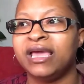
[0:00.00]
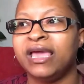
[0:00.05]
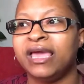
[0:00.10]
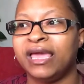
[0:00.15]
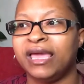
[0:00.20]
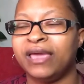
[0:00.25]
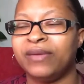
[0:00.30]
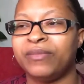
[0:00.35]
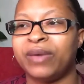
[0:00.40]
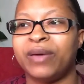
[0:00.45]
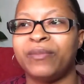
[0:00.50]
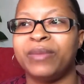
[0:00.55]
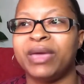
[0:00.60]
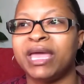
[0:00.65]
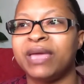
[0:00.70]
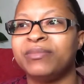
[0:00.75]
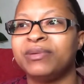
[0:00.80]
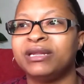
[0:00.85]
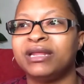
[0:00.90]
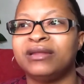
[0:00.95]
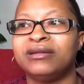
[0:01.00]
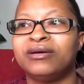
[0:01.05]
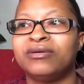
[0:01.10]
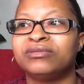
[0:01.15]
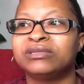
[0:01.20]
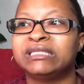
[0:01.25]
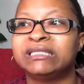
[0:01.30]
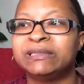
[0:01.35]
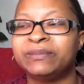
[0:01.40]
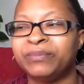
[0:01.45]
and my baby that don't
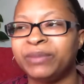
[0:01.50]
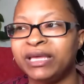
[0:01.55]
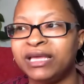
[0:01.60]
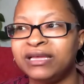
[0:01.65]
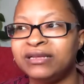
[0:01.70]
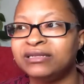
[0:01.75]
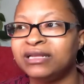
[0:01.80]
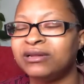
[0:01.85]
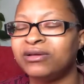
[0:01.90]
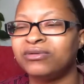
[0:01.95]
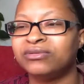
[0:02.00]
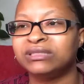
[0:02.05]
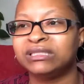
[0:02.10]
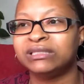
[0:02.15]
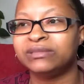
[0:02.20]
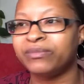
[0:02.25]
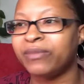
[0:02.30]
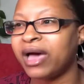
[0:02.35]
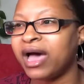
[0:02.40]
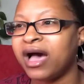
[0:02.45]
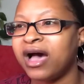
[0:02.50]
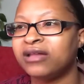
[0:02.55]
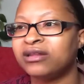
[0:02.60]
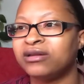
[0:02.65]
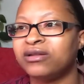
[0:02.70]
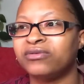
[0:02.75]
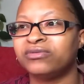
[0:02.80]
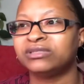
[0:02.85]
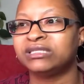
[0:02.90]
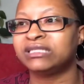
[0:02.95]
speak, that don't smile, that
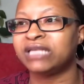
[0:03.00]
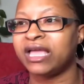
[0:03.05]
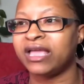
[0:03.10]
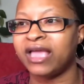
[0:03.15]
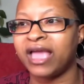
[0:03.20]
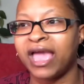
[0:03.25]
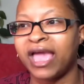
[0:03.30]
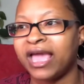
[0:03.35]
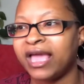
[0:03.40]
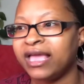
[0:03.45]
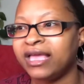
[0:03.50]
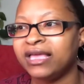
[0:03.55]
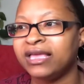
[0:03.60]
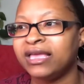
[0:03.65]
don't say hey.